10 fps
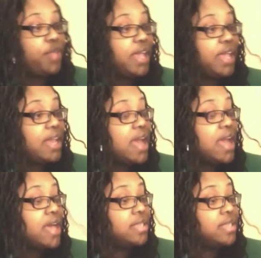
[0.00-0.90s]
we
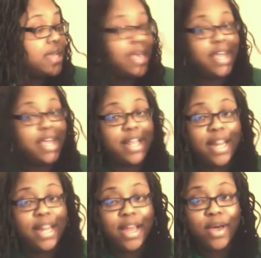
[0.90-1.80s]
cannot heal
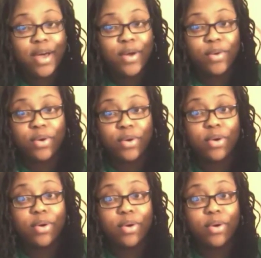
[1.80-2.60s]
our own.